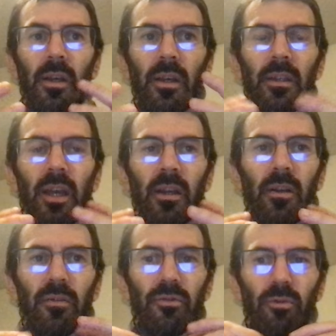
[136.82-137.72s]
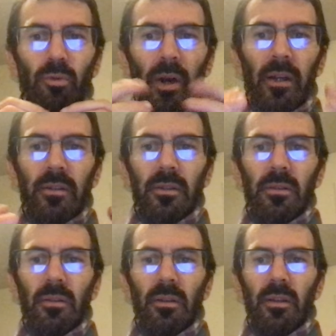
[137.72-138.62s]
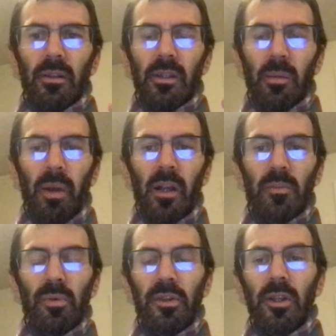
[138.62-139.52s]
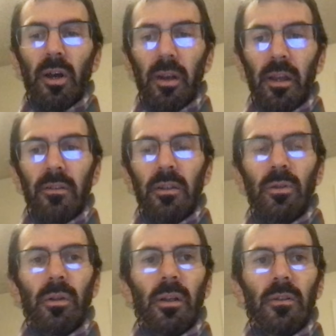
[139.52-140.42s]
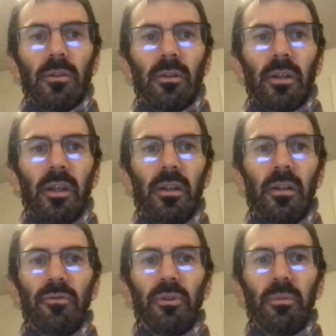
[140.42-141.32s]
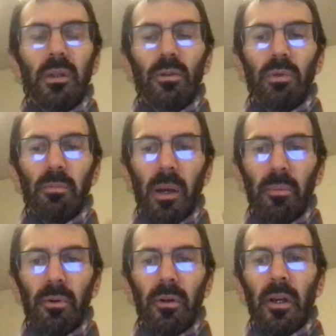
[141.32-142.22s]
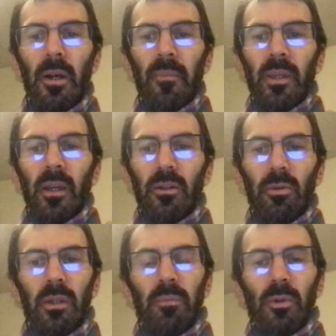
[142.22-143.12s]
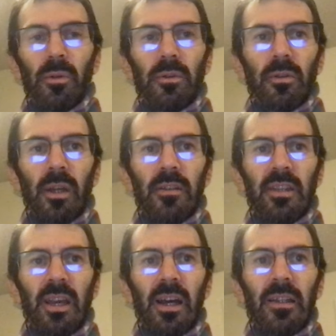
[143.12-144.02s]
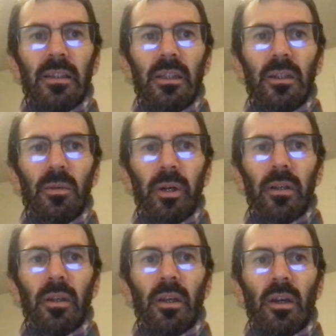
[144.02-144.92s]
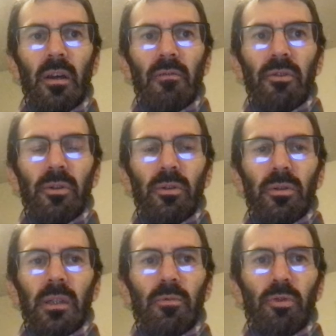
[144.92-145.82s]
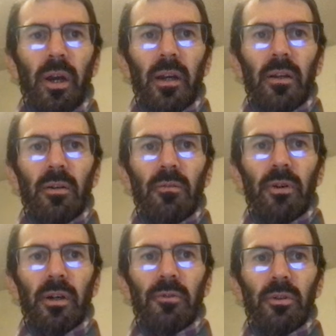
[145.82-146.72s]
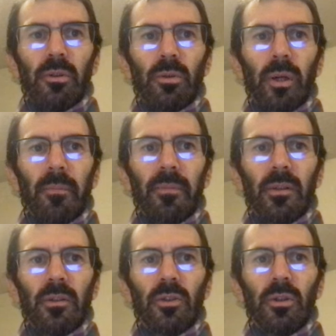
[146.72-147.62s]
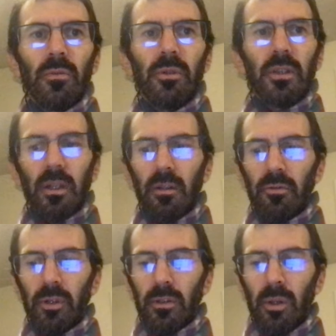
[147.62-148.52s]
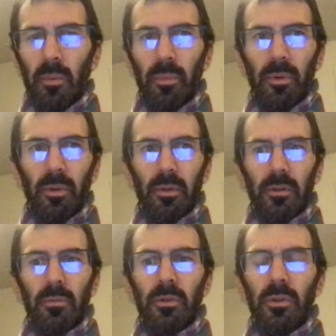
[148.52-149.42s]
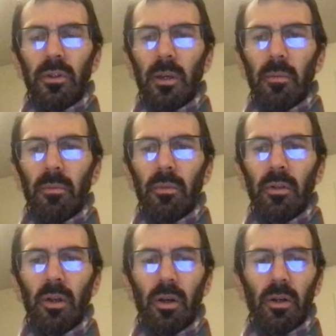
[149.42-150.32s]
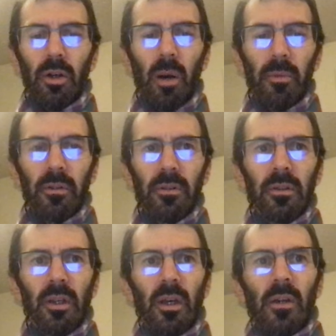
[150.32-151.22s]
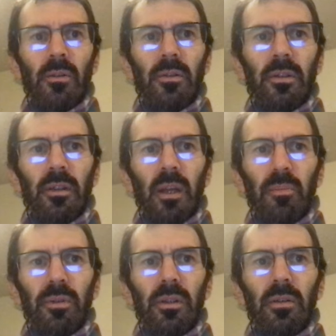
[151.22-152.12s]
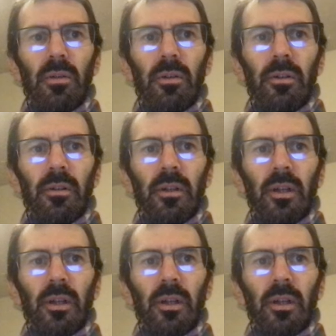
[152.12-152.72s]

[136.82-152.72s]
kind of write the commands, but they're not executed. So they're here for me to remember and to keep notes. So that's the ideal way for you to keep track of whatever you're doing. So you would say, for example, you would use some comments using that particular